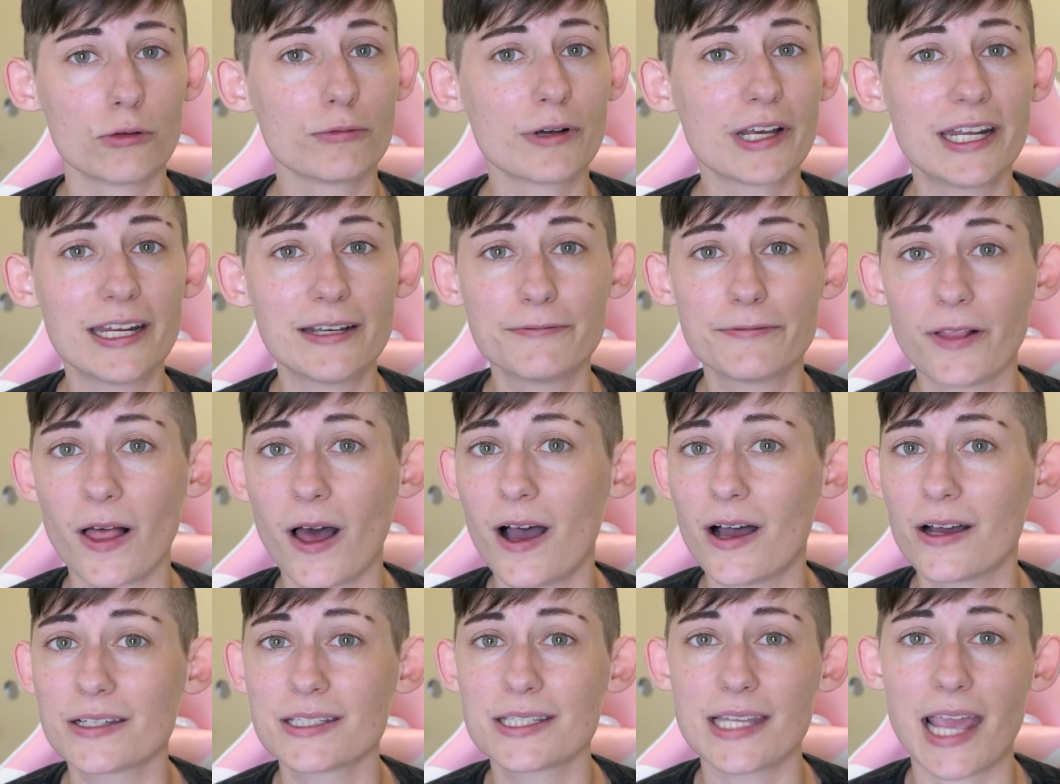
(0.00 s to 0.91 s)
reading
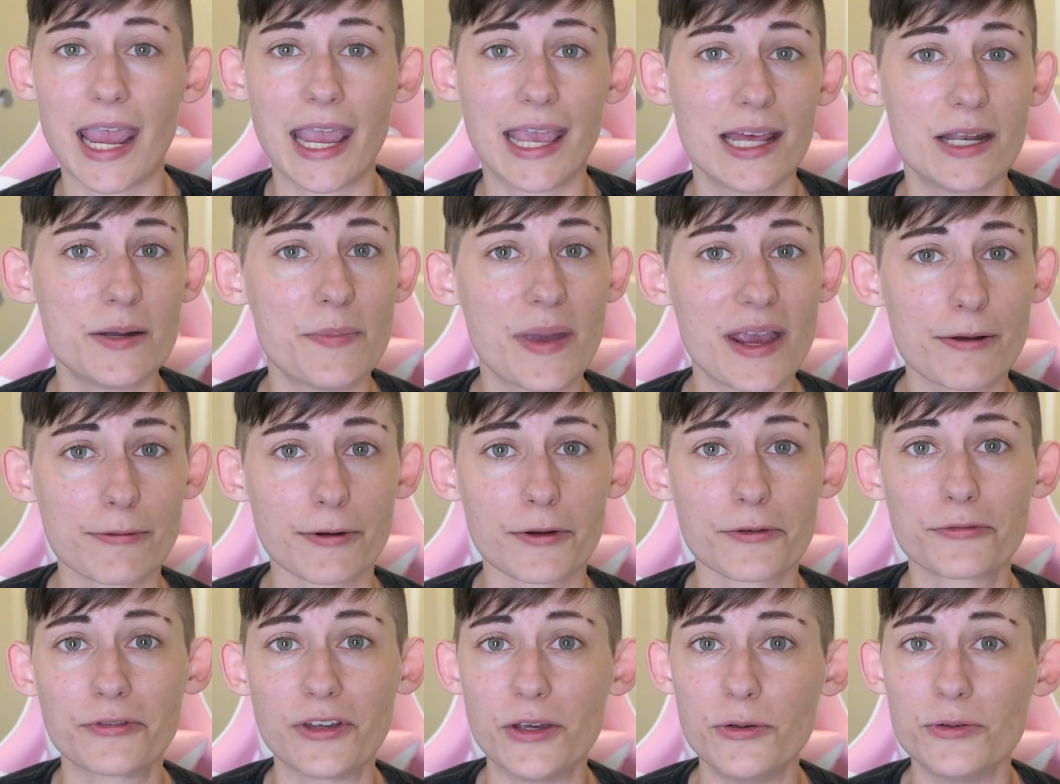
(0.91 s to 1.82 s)
vlogs, anime
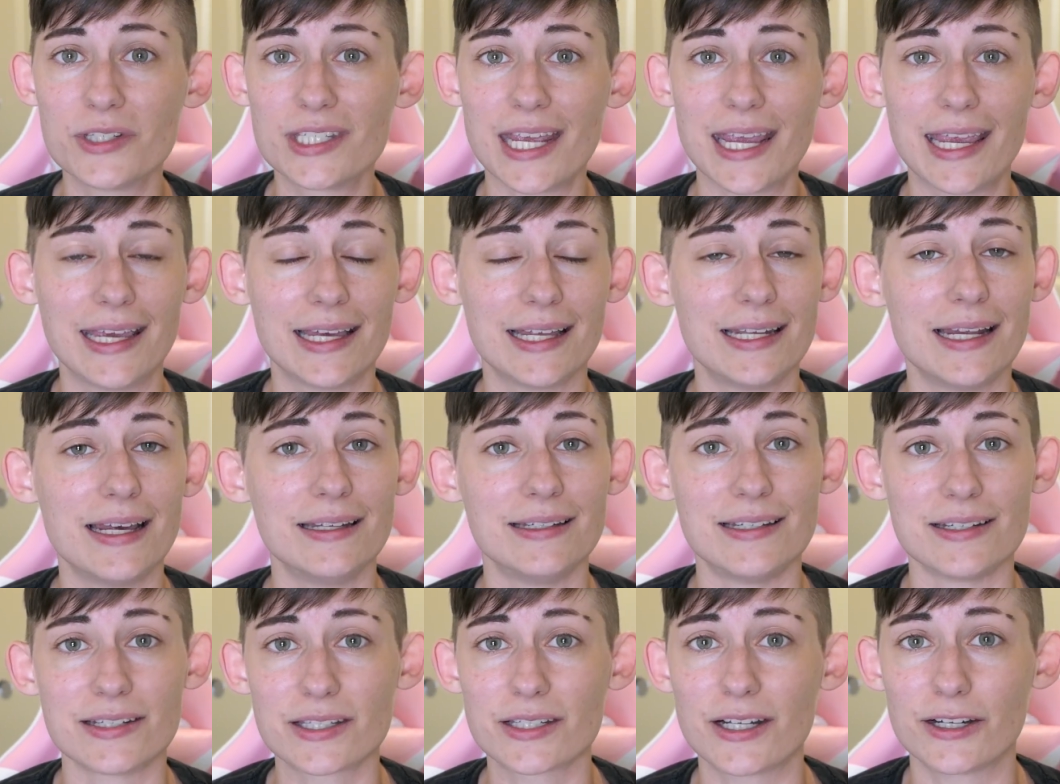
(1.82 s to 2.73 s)
reviews, and
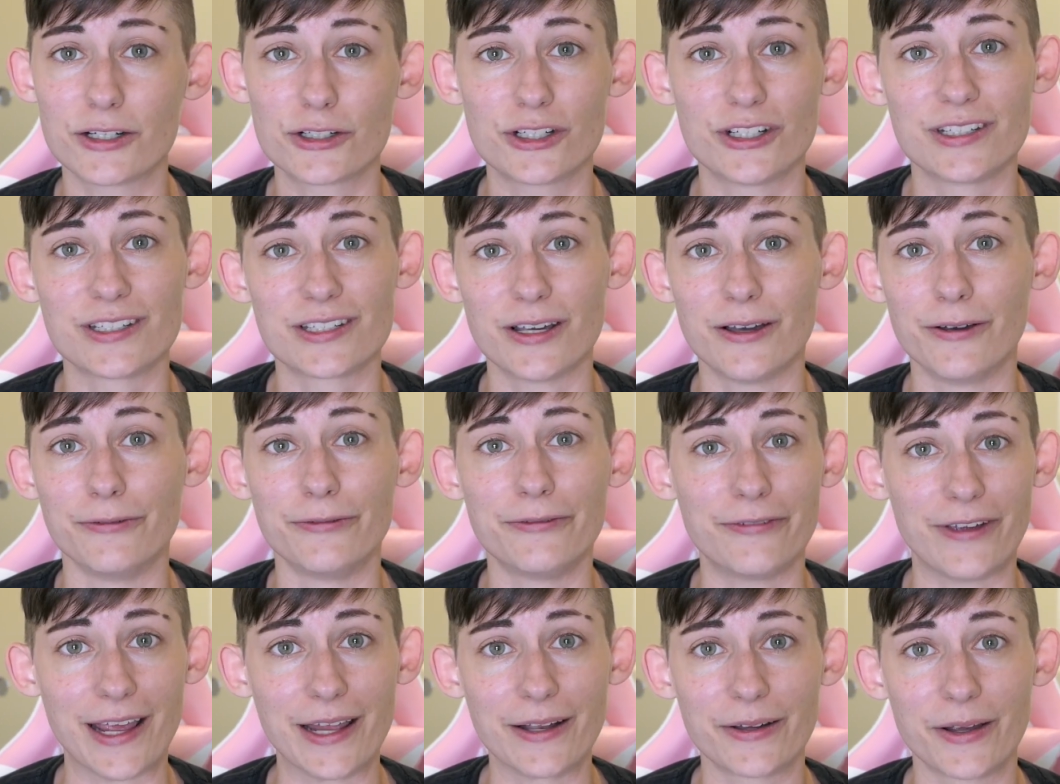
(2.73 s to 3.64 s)
discussions of
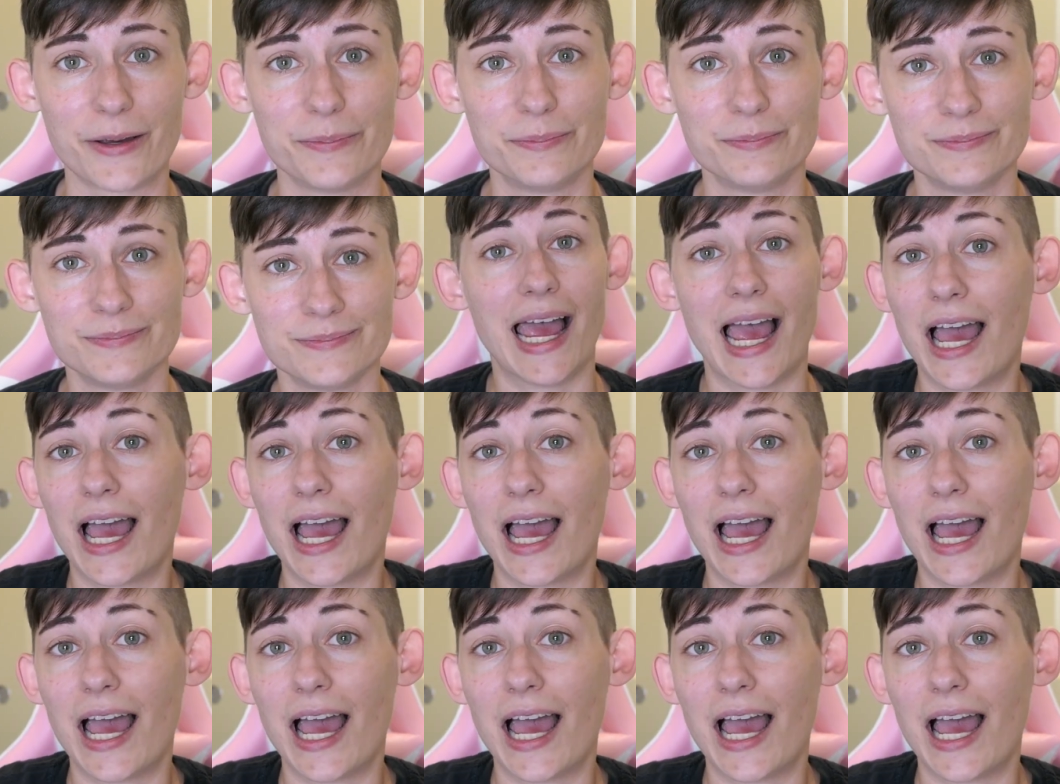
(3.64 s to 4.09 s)
fandom.